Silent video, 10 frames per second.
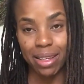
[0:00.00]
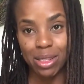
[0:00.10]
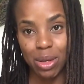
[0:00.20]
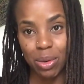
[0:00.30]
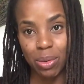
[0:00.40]

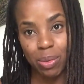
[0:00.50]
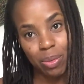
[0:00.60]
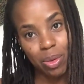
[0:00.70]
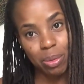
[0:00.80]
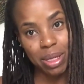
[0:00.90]
So
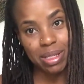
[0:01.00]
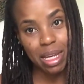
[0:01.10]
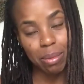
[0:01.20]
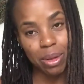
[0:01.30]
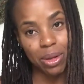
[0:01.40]
there'll be a
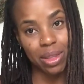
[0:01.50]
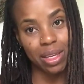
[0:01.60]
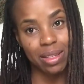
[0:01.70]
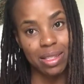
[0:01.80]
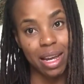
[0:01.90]
segment on
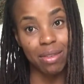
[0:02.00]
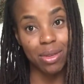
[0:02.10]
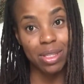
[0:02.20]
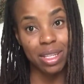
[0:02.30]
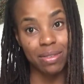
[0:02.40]
things that I've
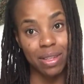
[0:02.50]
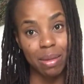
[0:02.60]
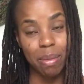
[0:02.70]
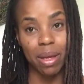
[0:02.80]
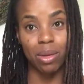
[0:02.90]
received in the
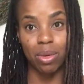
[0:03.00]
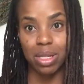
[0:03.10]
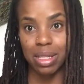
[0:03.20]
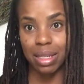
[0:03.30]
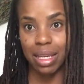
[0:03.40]
mail
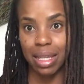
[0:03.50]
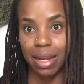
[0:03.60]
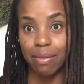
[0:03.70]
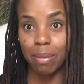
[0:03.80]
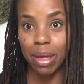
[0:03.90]
recently that
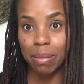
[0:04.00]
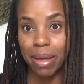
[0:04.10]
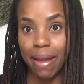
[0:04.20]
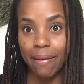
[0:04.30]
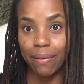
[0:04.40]
have made
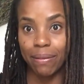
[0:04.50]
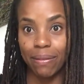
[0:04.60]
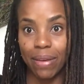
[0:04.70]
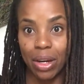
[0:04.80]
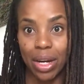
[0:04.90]
me
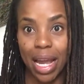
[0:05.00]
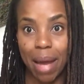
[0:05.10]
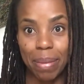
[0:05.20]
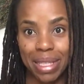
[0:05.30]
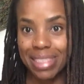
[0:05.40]
very
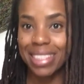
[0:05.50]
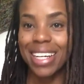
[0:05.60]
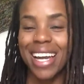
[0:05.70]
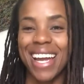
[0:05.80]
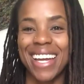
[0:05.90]
happy.
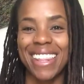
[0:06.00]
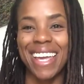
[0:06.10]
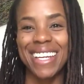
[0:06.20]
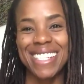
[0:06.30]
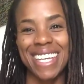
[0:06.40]

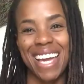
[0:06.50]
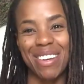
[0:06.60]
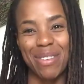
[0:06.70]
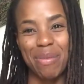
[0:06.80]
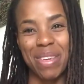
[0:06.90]
Thanks again
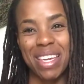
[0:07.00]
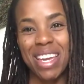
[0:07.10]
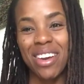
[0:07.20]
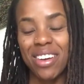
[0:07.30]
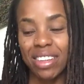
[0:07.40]
for being
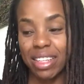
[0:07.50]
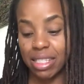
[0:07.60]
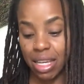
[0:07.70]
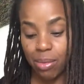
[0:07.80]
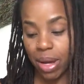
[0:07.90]
here. Let's
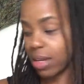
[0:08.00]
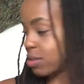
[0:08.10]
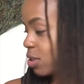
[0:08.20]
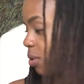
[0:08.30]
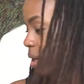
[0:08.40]
get right
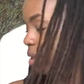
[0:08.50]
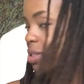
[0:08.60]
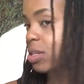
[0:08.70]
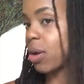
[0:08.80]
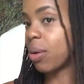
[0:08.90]
into it.
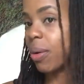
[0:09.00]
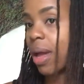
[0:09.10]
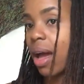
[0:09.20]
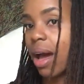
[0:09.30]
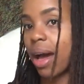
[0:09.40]
So
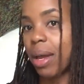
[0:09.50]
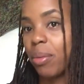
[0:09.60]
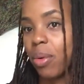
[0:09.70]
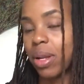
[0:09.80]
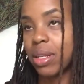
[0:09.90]
I
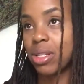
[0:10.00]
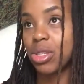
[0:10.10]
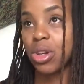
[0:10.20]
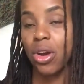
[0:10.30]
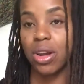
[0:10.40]
wanted to
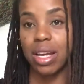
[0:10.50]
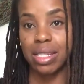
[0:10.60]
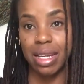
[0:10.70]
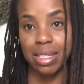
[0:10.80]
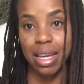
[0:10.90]
start, as
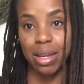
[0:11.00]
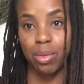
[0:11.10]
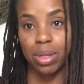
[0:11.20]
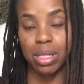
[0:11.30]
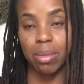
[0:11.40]
I said,
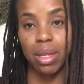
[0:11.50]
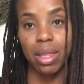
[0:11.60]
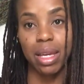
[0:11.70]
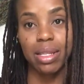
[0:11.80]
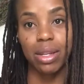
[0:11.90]
with some of the
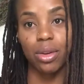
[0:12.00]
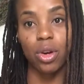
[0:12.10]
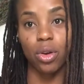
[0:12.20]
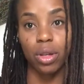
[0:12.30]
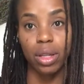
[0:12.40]
things that are
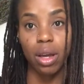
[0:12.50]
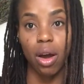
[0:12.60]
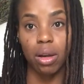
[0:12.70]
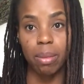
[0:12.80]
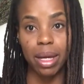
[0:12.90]
currently
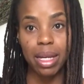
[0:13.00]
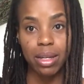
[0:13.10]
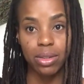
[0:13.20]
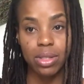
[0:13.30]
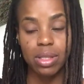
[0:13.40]
on my
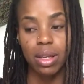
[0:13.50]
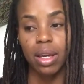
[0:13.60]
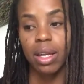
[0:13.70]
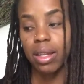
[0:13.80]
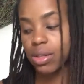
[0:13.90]
needles.
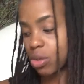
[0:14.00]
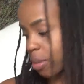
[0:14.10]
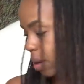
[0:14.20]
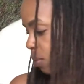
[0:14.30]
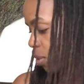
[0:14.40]
These are
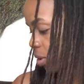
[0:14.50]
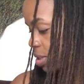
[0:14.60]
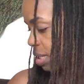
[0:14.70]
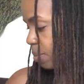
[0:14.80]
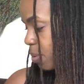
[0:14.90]
my works
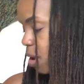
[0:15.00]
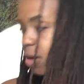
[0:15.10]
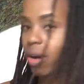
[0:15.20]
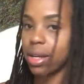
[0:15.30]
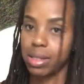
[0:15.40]
in
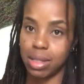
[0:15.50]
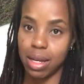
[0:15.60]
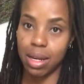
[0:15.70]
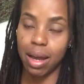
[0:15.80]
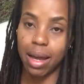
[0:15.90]
progress
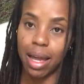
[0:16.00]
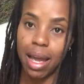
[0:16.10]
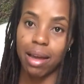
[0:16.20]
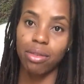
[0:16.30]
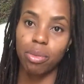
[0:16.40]
that I
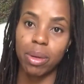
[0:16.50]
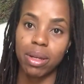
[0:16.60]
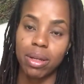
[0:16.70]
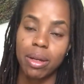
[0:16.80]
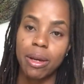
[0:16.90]
have
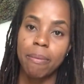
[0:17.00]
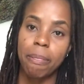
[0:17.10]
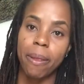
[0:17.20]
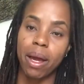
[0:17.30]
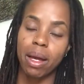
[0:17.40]
been
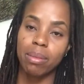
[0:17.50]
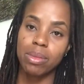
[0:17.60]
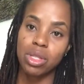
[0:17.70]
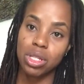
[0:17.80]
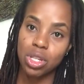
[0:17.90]

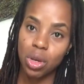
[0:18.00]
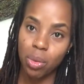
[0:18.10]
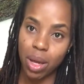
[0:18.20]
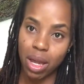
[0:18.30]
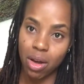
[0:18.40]
stitching
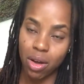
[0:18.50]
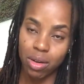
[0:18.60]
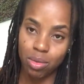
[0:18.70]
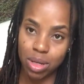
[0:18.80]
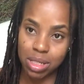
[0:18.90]
away
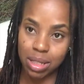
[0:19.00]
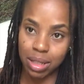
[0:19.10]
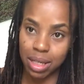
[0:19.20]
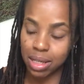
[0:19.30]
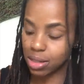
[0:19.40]
on
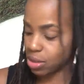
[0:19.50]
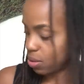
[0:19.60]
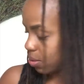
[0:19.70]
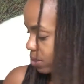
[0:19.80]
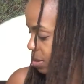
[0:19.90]
recently.
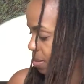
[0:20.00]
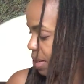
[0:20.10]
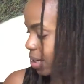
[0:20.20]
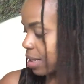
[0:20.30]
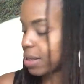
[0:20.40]
So some
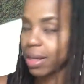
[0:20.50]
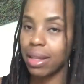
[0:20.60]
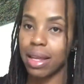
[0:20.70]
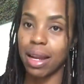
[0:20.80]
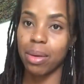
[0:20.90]
knitting
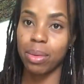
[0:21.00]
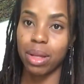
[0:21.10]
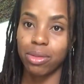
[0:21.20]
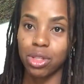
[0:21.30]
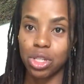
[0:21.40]
that I would
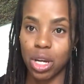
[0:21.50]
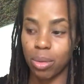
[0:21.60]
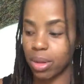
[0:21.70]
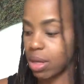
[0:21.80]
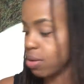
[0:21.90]
love to share
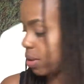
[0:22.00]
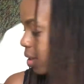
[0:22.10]
with you.